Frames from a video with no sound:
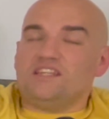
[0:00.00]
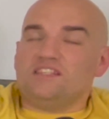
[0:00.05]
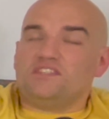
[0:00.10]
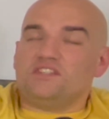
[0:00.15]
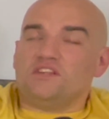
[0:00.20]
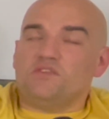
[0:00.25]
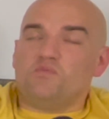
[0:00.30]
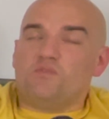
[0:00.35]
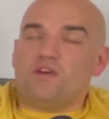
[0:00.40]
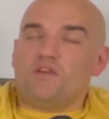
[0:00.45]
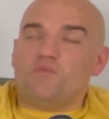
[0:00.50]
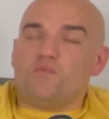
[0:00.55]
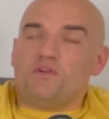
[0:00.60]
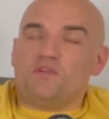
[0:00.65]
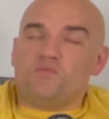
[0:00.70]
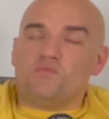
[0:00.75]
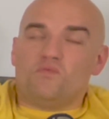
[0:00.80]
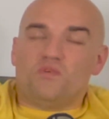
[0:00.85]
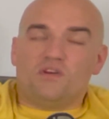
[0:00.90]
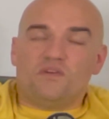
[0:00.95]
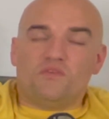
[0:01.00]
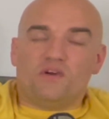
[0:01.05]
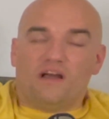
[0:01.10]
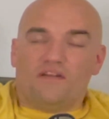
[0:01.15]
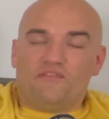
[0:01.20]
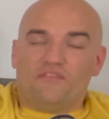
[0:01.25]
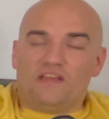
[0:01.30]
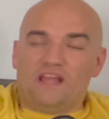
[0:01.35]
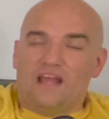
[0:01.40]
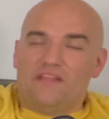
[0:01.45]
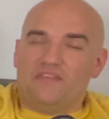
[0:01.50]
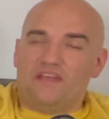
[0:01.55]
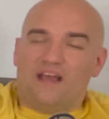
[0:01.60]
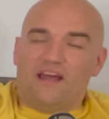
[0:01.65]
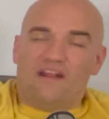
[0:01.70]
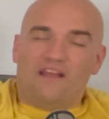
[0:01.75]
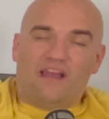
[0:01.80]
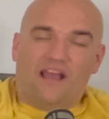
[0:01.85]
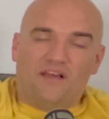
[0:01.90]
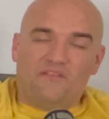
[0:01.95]
one of I think, and
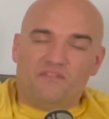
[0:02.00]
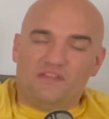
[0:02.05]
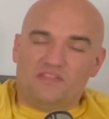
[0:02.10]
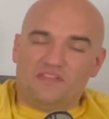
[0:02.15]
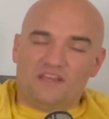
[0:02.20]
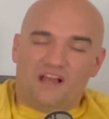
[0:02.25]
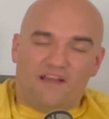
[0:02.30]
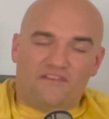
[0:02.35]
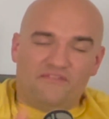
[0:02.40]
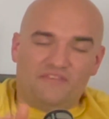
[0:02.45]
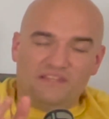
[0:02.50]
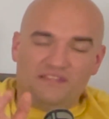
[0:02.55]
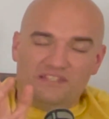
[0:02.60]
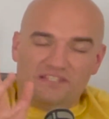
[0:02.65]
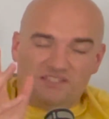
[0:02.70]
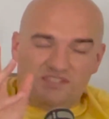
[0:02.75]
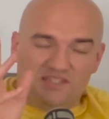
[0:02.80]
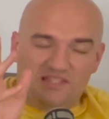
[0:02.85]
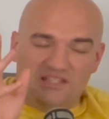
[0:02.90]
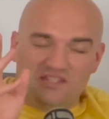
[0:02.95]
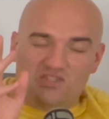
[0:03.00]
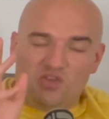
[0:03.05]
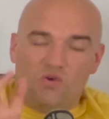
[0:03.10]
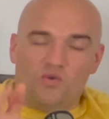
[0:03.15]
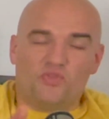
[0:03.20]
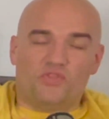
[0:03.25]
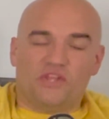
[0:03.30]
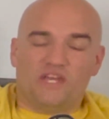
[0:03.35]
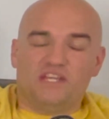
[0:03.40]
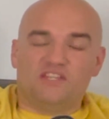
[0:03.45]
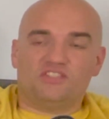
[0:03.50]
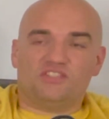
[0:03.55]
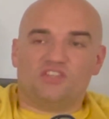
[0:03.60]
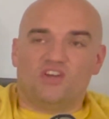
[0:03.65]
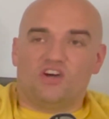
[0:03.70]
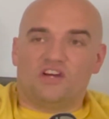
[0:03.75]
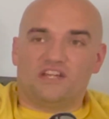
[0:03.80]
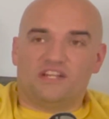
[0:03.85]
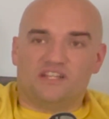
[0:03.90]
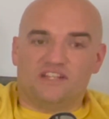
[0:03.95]
I think this whole thing
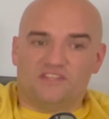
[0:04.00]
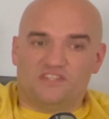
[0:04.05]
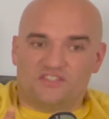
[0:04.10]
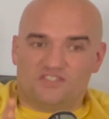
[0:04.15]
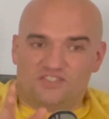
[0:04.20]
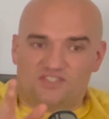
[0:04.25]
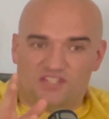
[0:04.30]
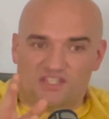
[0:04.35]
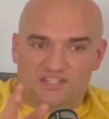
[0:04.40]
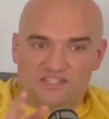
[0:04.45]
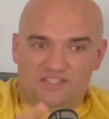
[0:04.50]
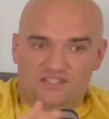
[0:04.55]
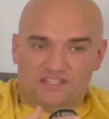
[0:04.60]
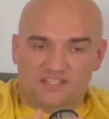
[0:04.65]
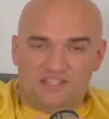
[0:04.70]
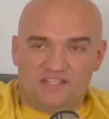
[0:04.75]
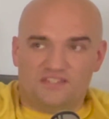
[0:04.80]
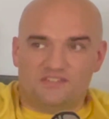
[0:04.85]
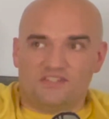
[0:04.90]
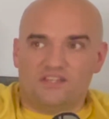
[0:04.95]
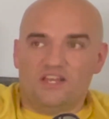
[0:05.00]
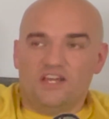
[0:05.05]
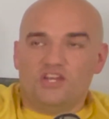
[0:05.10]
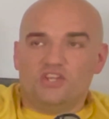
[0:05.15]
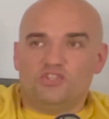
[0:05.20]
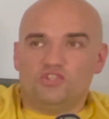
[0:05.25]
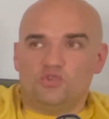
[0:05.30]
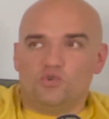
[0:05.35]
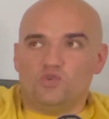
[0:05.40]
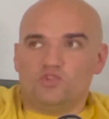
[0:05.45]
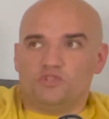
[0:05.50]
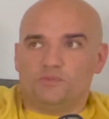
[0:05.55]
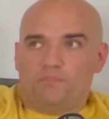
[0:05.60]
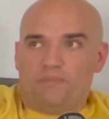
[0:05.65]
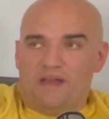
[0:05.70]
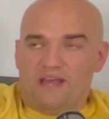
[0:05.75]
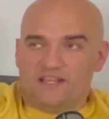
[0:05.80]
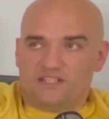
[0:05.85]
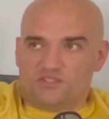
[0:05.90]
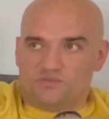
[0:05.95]
started in the 60s. George
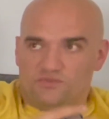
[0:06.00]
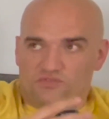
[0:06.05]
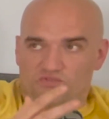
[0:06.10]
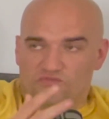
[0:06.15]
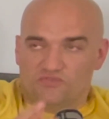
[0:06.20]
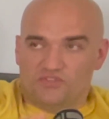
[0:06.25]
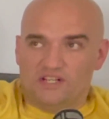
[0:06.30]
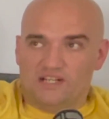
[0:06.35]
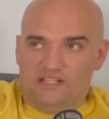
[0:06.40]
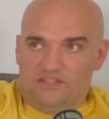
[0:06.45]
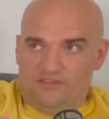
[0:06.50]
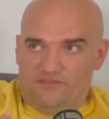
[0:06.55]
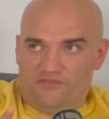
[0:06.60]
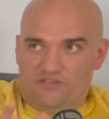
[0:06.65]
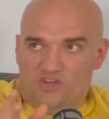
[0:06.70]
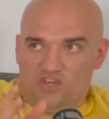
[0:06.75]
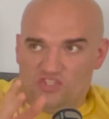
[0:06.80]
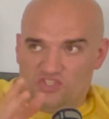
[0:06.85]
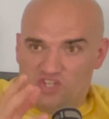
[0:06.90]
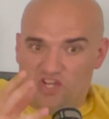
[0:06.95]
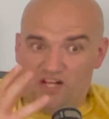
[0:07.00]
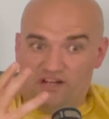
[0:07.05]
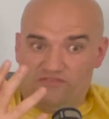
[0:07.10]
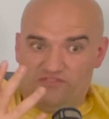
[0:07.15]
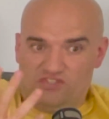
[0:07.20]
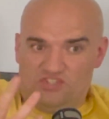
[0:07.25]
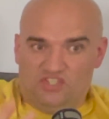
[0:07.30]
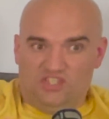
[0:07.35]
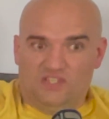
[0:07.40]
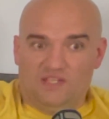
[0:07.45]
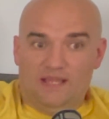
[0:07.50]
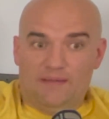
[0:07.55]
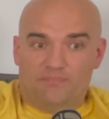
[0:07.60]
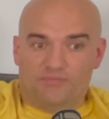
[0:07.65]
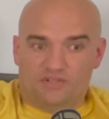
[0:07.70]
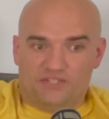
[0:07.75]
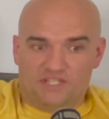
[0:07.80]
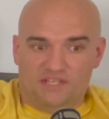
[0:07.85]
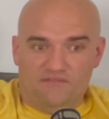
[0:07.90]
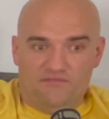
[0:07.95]
Best was really the first kind of
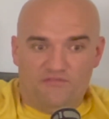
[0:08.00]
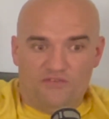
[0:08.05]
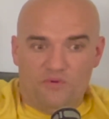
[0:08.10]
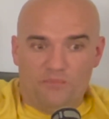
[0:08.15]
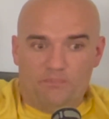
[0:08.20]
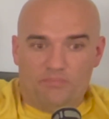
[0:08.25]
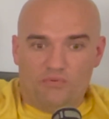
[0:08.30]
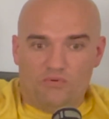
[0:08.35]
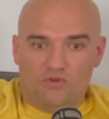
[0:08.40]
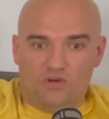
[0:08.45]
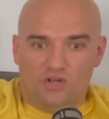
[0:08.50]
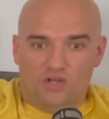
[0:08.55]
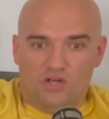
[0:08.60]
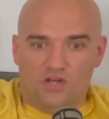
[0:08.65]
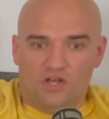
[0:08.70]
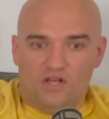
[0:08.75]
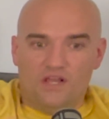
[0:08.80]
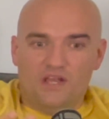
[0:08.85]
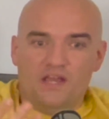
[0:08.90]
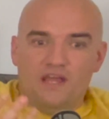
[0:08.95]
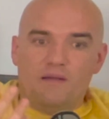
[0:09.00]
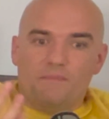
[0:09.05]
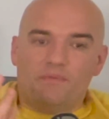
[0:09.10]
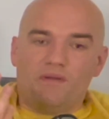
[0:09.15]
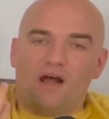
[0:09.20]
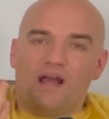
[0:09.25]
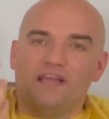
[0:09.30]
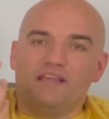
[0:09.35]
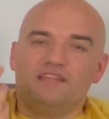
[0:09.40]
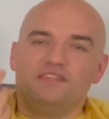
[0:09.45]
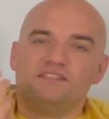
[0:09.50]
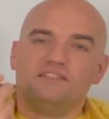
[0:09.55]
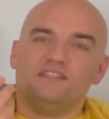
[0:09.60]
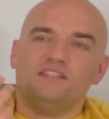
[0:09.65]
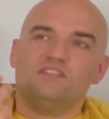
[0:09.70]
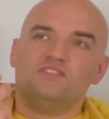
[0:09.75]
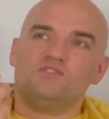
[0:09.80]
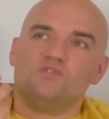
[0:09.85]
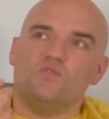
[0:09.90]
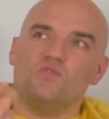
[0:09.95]
celebrity footballer. But I see this
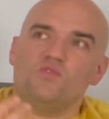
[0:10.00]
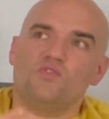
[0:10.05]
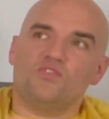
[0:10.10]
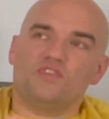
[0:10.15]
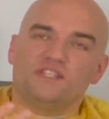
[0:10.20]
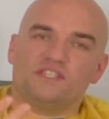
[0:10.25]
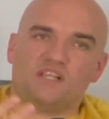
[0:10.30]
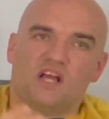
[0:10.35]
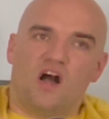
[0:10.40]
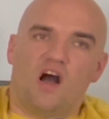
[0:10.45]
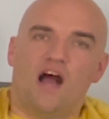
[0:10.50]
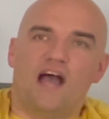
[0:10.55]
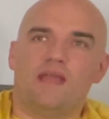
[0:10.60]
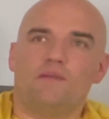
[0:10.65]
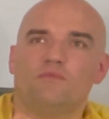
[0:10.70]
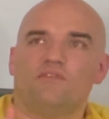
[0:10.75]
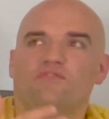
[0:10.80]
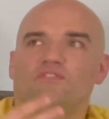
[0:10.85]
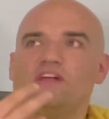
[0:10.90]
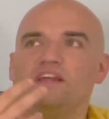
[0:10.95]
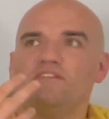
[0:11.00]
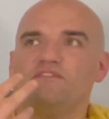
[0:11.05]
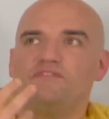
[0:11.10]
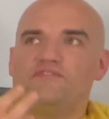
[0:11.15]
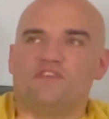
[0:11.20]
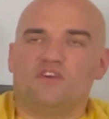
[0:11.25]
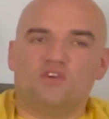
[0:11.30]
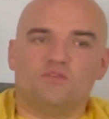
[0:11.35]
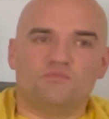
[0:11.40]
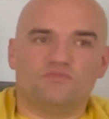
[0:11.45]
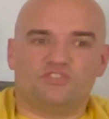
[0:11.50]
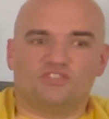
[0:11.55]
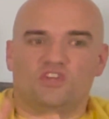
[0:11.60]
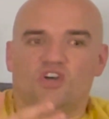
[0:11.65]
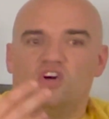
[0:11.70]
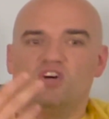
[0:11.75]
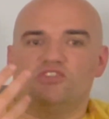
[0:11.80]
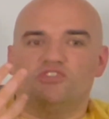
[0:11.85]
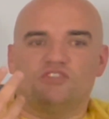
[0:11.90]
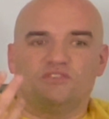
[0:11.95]
all the time with like film
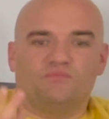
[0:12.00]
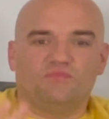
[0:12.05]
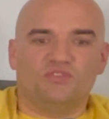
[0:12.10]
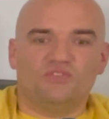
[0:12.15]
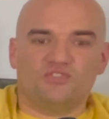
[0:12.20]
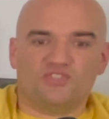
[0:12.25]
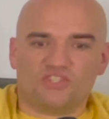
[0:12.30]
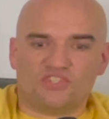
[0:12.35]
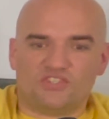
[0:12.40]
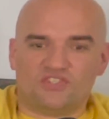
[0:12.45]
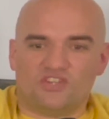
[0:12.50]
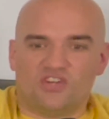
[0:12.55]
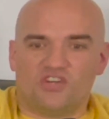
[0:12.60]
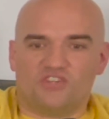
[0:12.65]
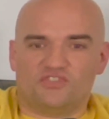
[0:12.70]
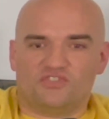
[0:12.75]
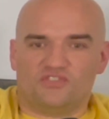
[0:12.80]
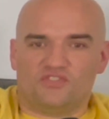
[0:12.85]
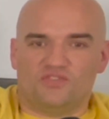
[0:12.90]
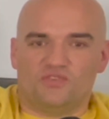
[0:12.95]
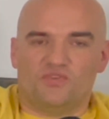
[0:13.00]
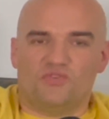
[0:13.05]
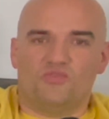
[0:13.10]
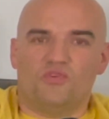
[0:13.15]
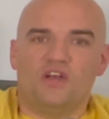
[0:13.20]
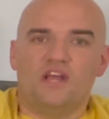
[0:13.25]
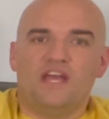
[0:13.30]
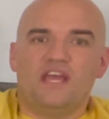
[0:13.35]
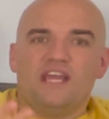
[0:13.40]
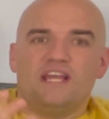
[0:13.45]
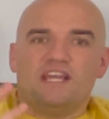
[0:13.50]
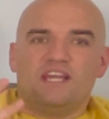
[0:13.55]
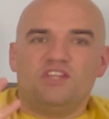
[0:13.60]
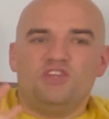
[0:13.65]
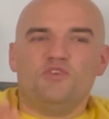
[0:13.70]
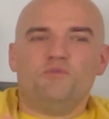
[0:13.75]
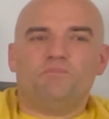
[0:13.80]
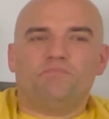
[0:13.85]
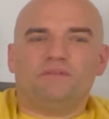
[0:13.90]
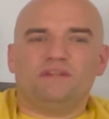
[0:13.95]
stars and music stars too. Can you
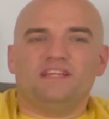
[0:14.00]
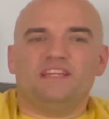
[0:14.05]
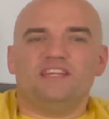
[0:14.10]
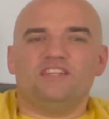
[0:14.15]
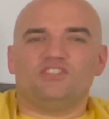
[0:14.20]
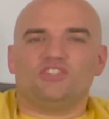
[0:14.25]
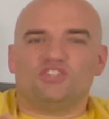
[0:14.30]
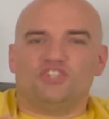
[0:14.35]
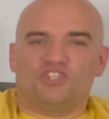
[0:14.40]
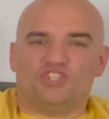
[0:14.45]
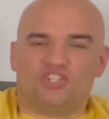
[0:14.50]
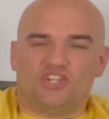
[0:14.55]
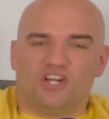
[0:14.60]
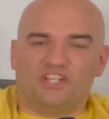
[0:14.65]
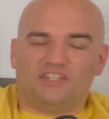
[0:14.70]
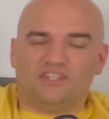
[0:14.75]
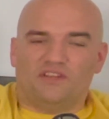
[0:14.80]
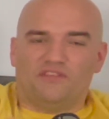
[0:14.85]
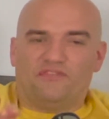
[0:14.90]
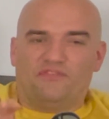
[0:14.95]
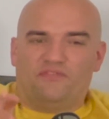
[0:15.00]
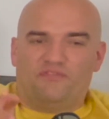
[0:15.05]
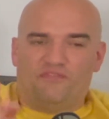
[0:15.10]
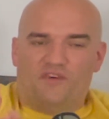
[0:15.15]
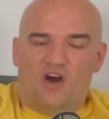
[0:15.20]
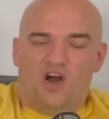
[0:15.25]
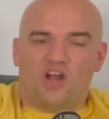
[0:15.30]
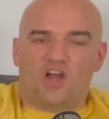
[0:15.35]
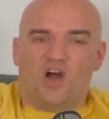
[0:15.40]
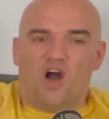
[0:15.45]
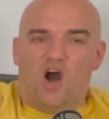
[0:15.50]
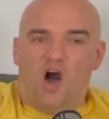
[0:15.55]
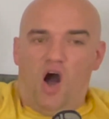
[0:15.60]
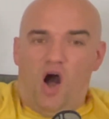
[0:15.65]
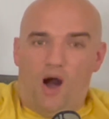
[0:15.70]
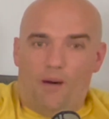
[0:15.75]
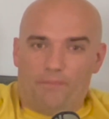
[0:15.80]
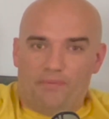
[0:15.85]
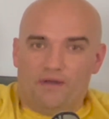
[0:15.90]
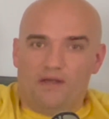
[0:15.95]
please shut the fuck
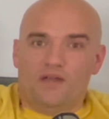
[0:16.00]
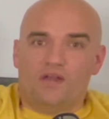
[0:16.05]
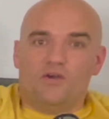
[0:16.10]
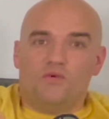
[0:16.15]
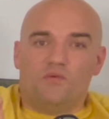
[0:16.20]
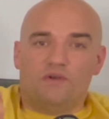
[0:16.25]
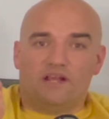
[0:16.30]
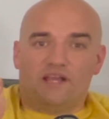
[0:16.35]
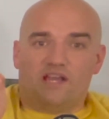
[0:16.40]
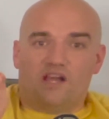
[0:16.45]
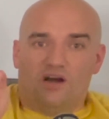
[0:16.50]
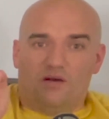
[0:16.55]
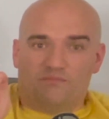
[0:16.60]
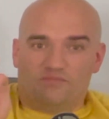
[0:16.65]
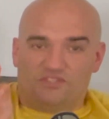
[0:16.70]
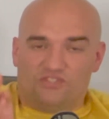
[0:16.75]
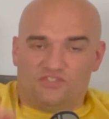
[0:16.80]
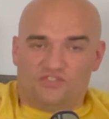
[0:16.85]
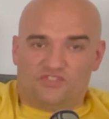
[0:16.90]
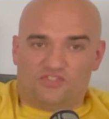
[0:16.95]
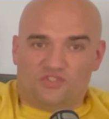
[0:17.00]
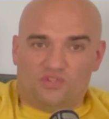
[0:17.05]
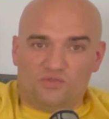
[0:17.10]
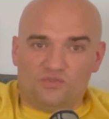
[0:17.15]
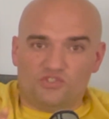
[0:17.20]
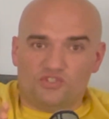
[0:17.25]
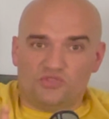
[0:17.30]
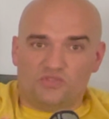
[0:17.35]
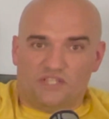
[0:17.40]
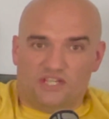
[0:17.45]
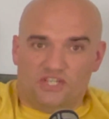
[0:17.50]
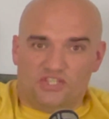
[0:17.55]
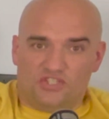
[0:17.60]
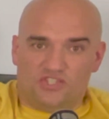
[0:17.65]
up when it comes to social issues